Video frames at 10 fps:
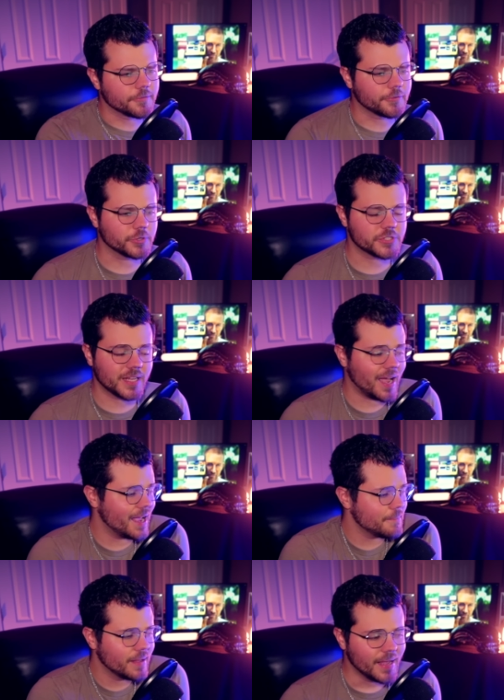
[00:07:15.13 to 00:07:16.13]
the first
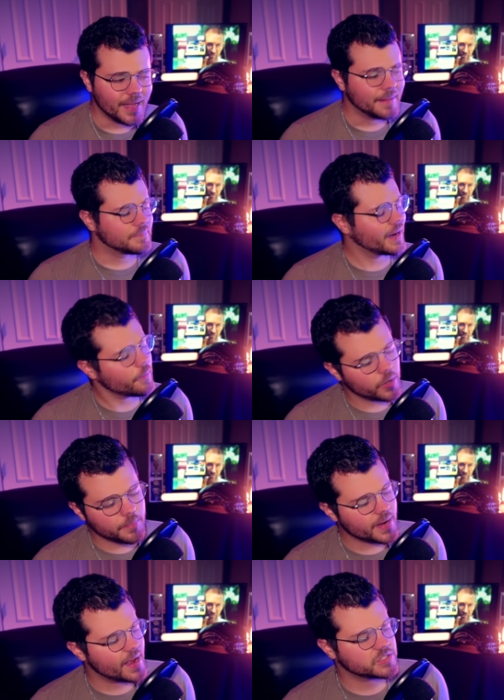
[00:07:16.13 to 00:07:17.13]
time, then I wouldn't
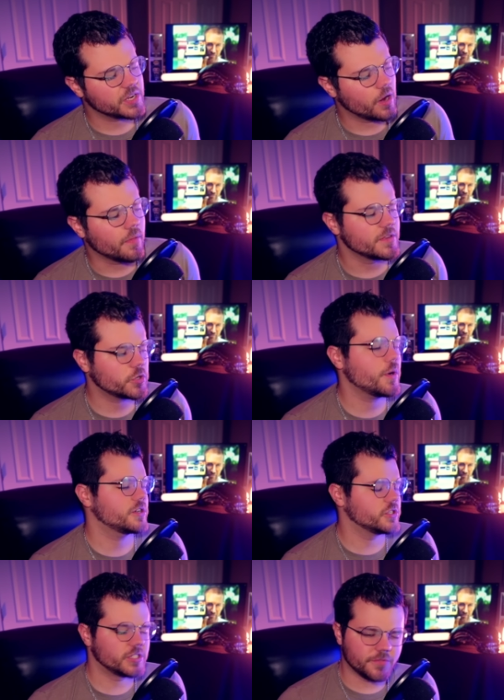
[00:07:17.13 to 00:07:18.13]
be asking all these
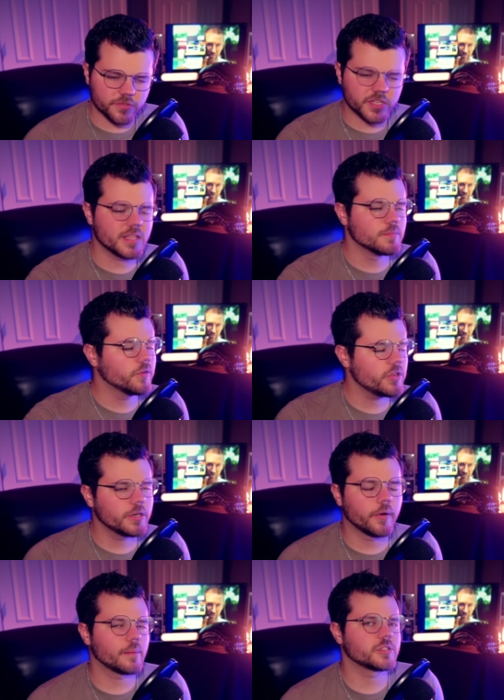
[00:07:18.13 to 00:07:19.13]
questions. If you've seen the movie, you
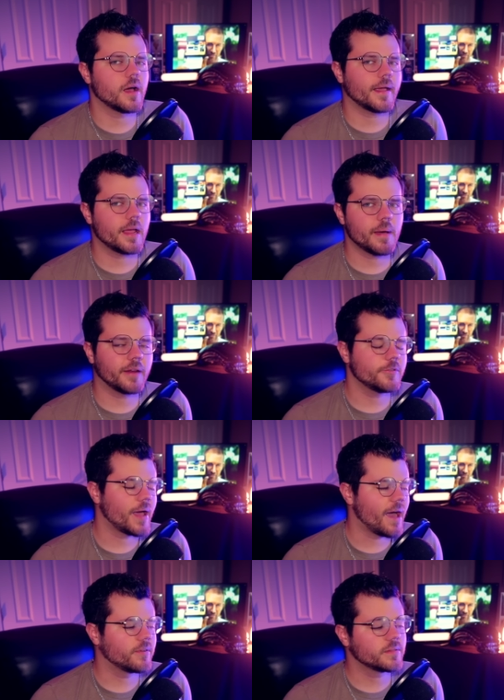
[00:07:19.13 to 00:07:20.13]
know what I'm talking about. If you
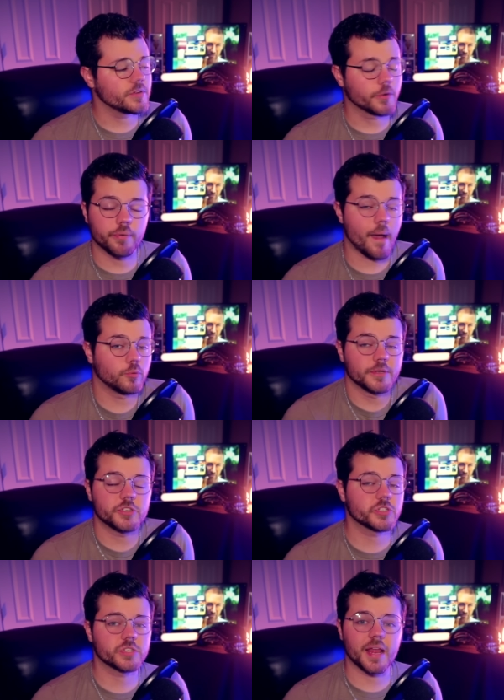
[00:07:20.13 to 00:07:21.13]
haven't, then you're probably
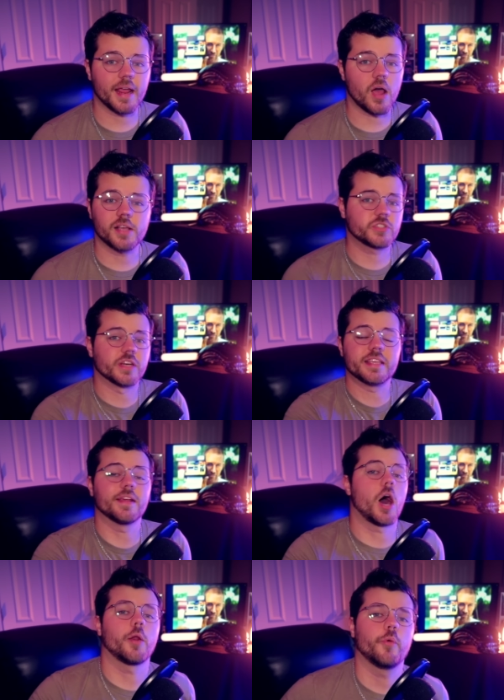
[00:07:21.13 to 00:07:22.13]
just like, Austin,
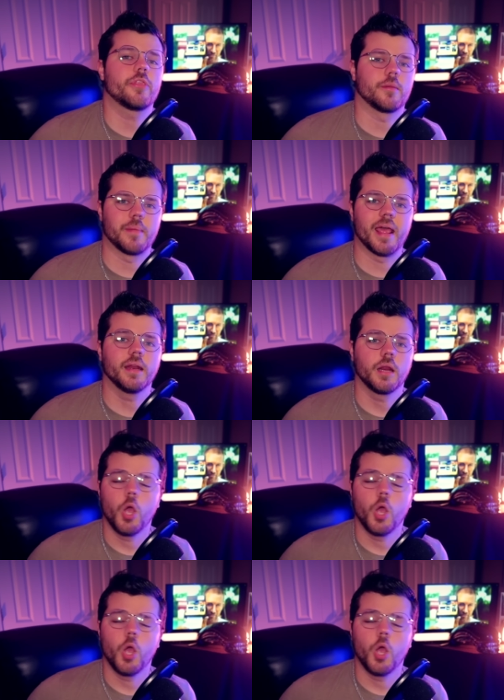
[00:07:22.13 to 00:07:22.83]
get on with it, man.